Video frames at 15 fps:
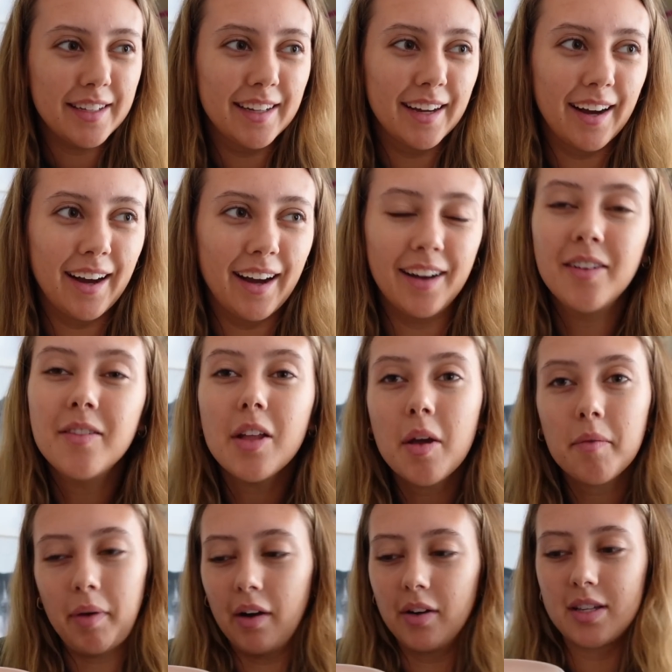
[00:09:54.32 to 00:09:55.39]
Yeah.
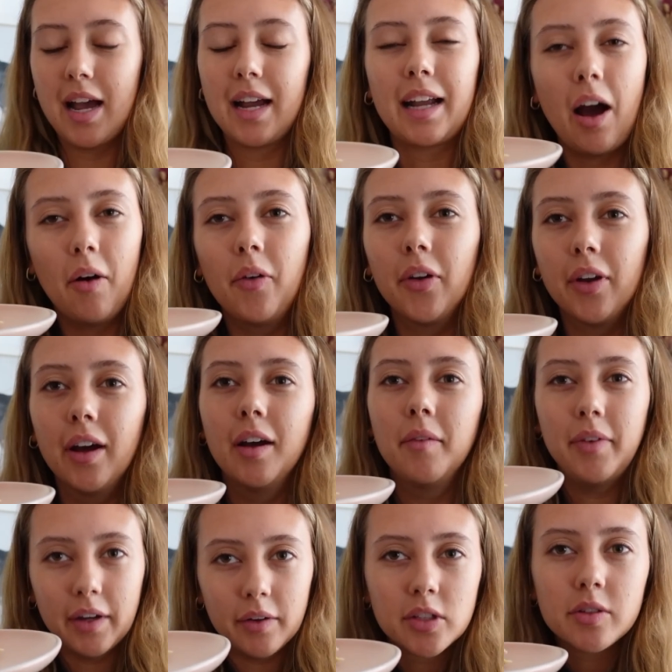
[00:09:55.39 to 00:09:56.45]
But I was like, I want to
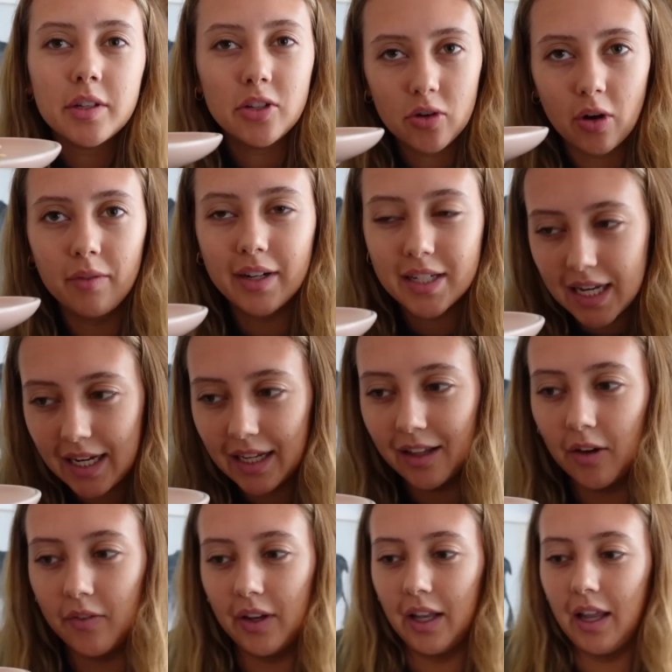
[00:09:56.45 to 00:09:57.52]
be able to enjoy my tea a
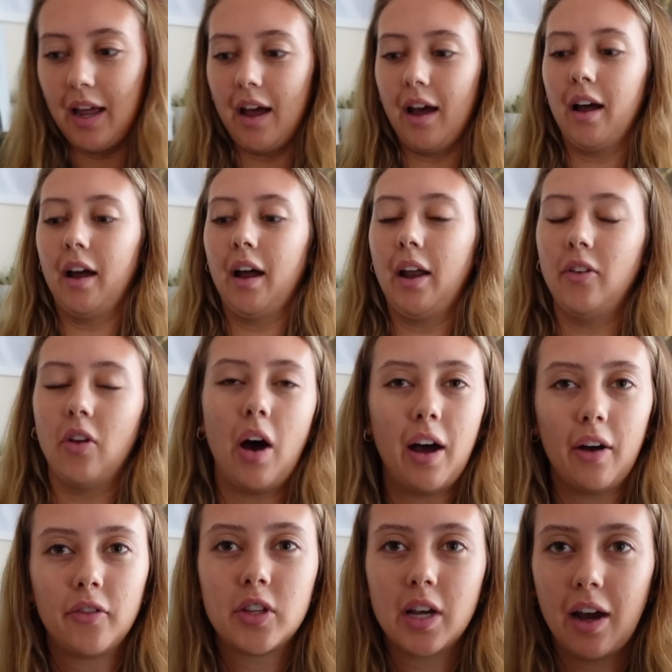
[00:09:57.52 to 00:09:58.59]
little bit later and not
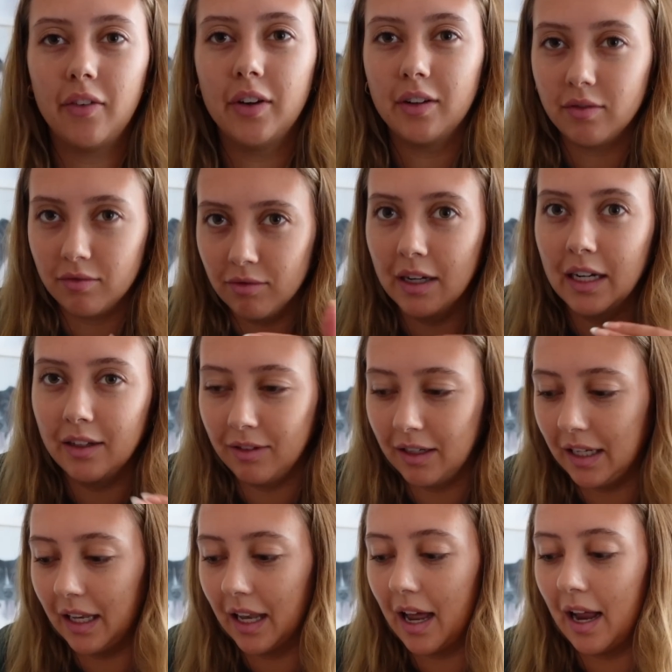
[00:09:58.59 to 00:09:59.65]
have to have it really,
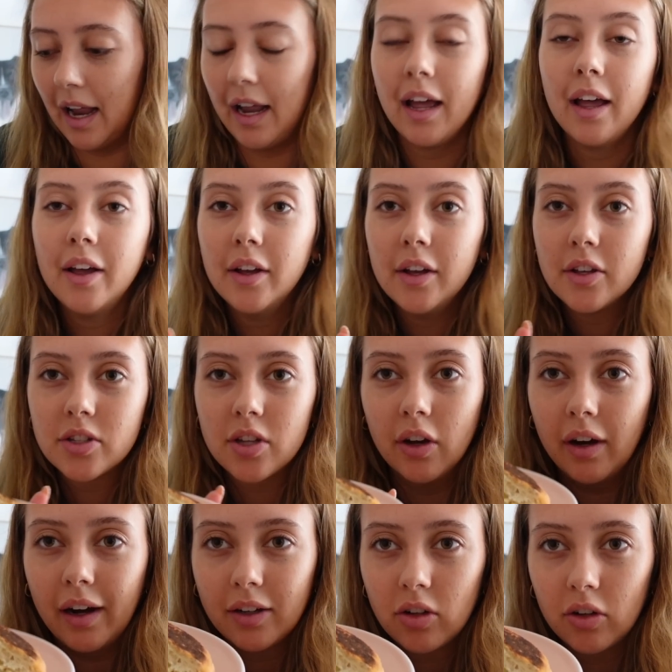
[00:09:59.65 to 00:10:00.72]
really late. So
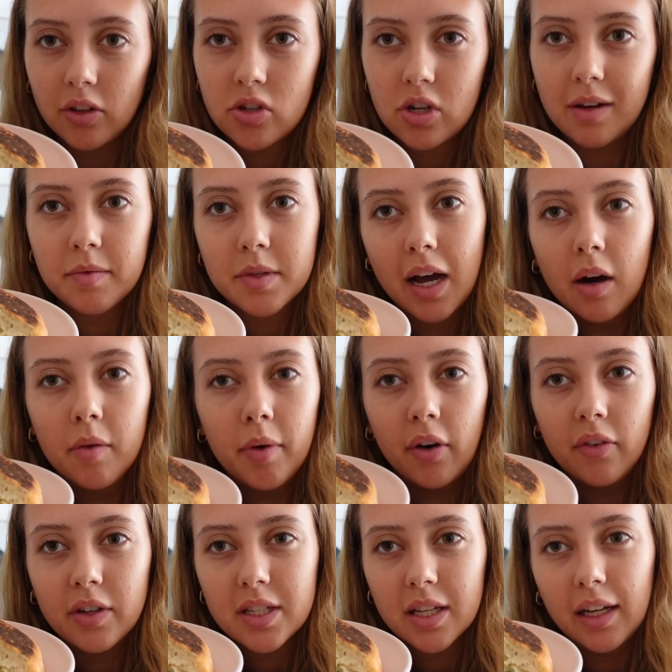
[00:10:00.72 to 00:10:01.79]
I took the chips out, but
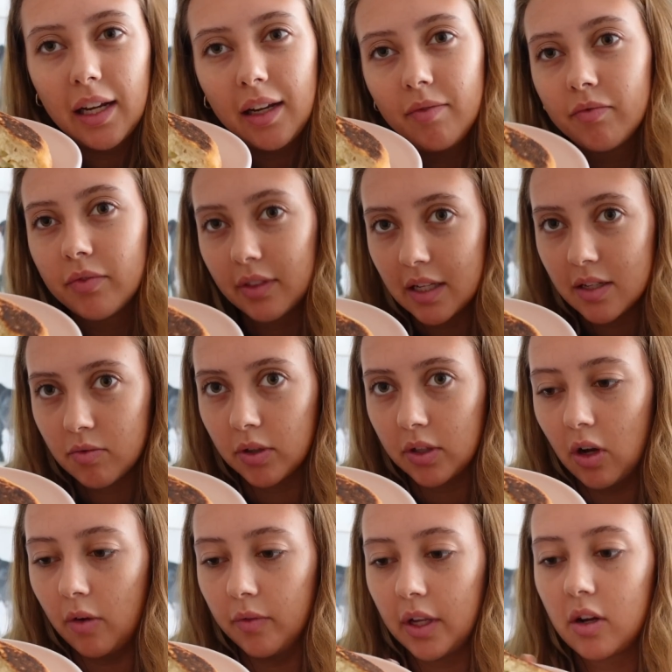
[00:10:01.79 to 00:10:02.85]
obviously this would
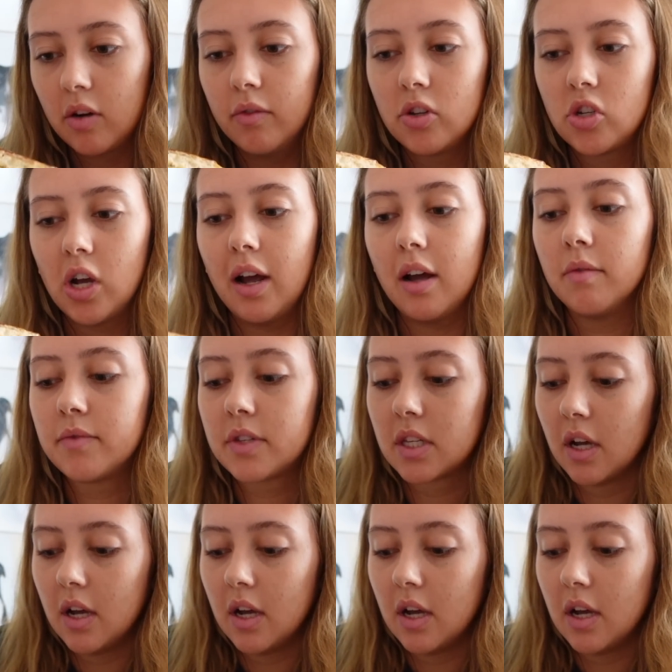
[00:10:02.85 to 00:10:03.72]
normally come with chips.